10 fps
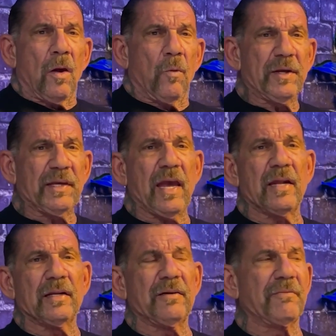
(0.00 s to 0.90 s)
we
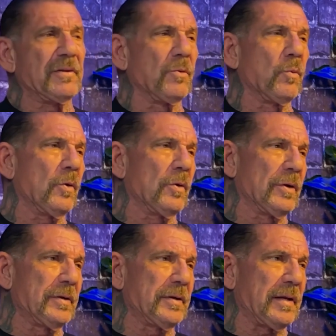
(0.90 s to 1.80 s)
can't live in the
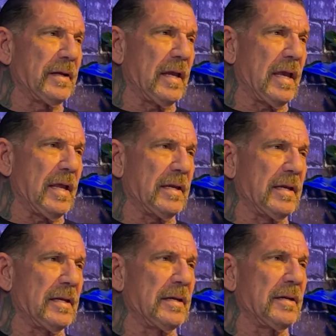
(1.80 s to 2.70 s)
world and
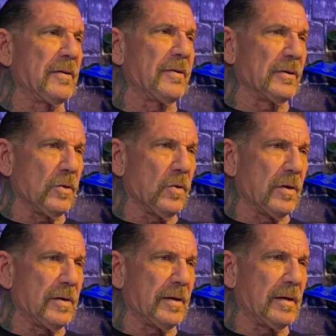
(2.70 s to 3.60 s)
in the
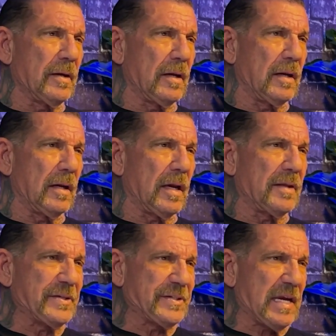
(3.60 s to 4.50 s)
Lord
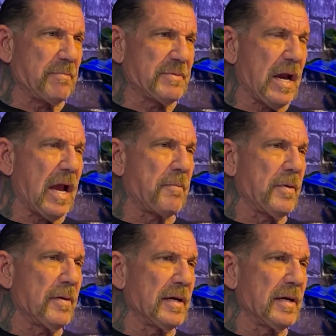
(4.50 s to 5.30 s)
at the same time.